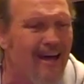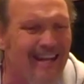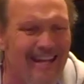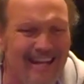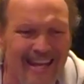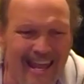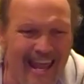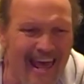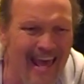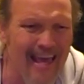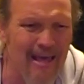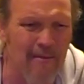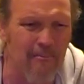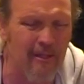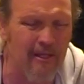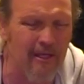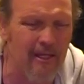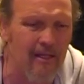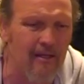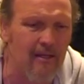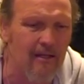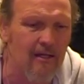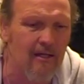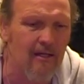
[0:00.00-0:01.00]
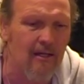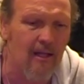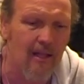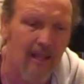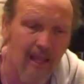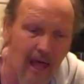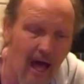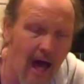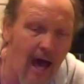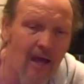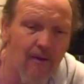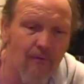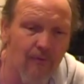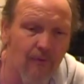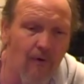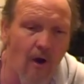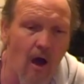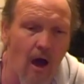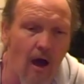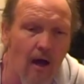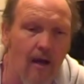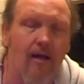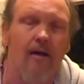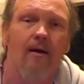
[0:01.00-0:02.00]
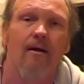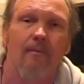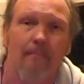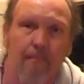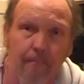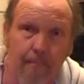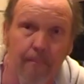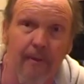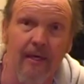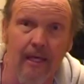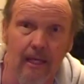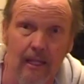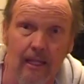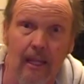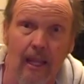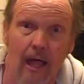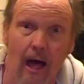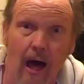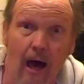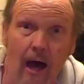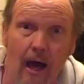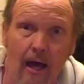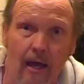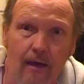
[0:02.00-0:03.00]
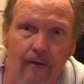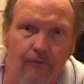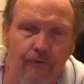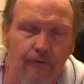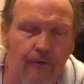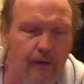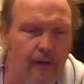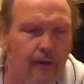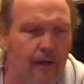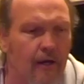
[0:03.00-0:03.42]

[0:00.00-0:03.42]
Namely, live rock, being live,